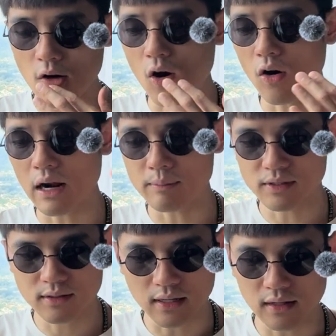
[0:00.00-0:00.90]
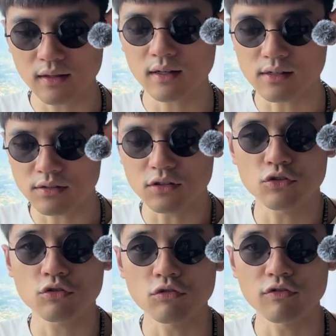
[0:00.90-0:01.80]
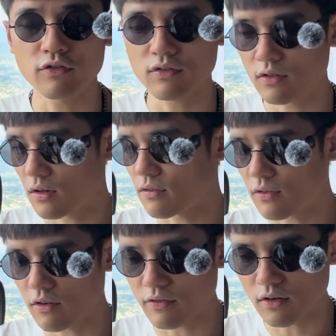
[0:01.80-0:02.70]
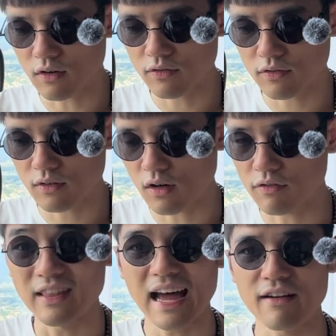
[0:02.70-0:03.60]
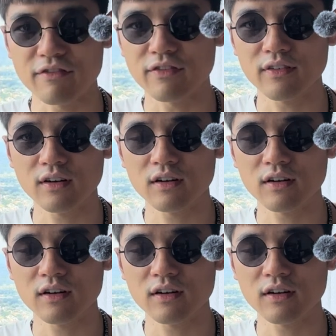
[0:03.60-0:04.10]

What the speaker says: All I'm stating is the truth of life,